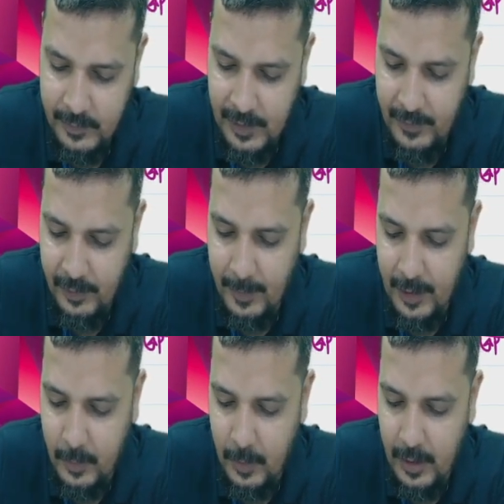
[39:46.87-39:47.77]
If it is by
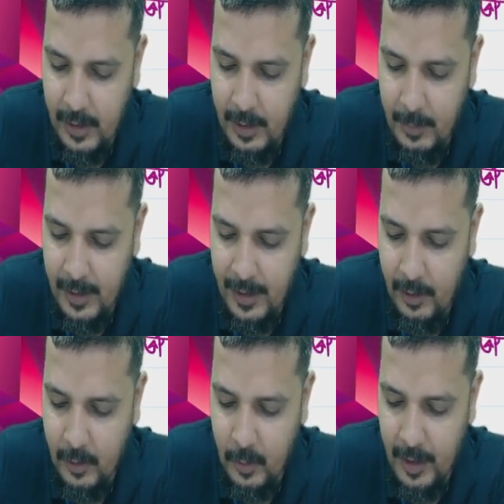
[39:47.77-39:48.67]
12AA
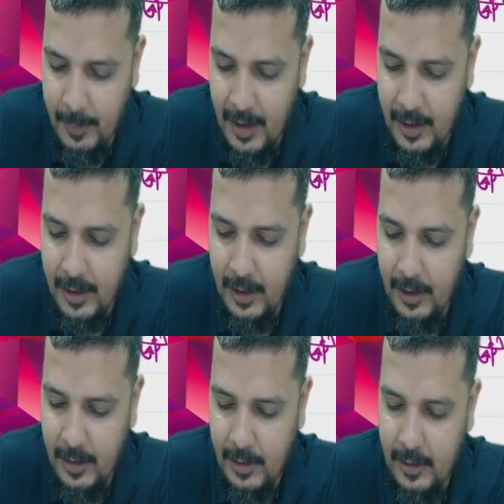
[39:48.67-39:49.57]
or 12AB
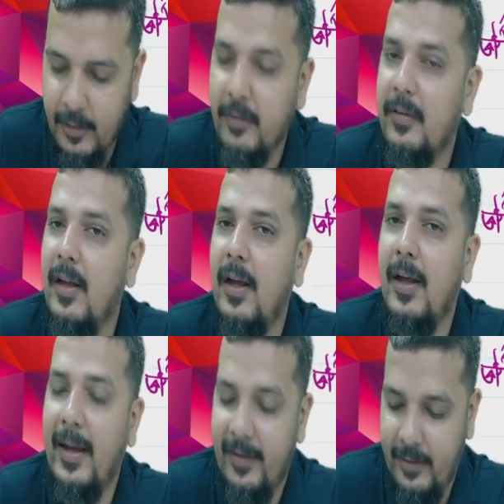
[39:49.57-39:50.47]
entity, it is
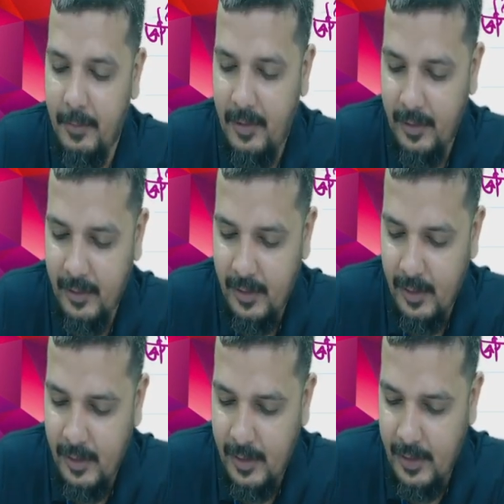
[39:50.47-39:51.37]
exempt.
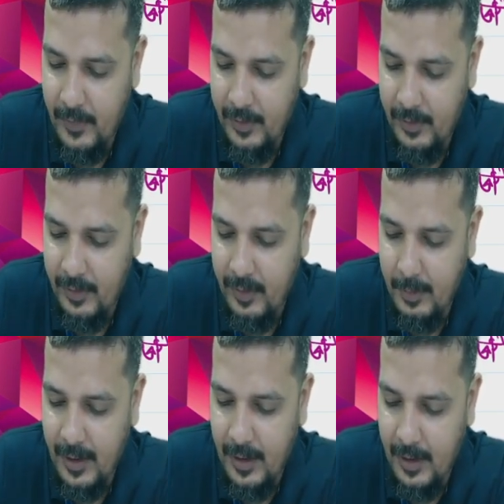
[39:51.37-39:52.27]
If it is
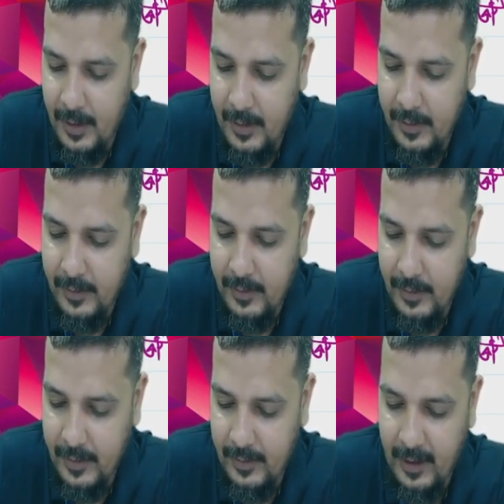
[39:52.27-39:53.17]
by others,
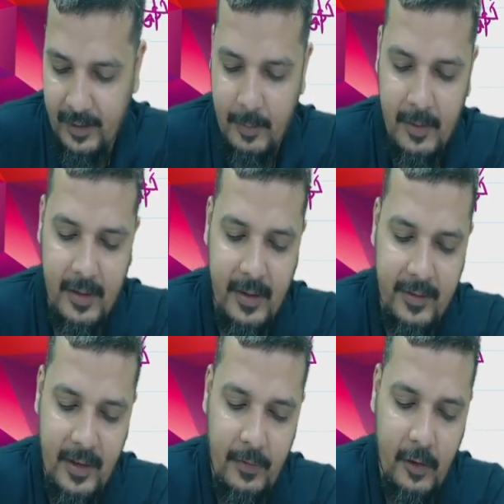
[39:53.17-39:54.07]
it is taxable.
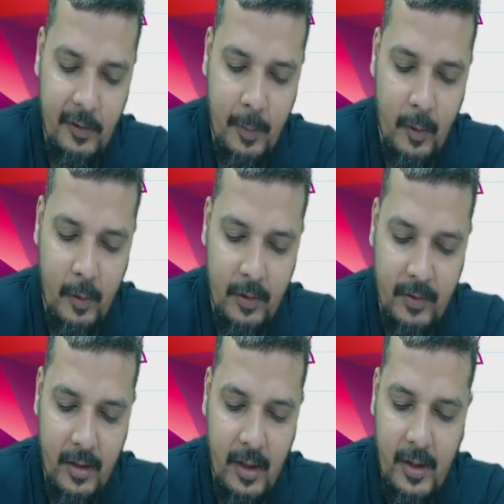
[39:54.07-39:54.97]
See, for
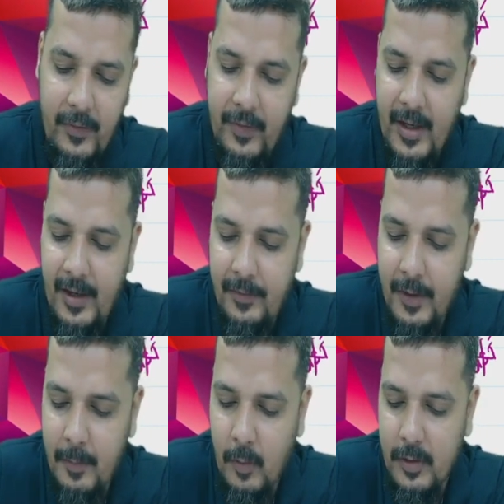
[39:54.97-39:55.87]
sports, they have
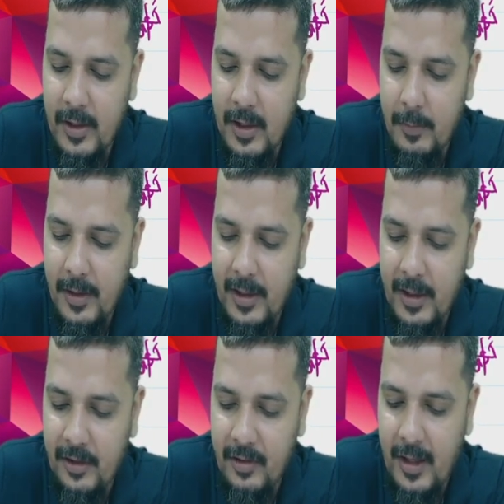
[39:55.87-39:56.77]
removed the term
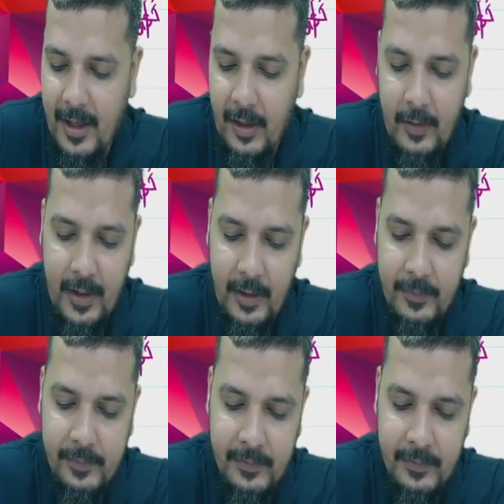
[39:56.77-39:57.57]
recreational activity.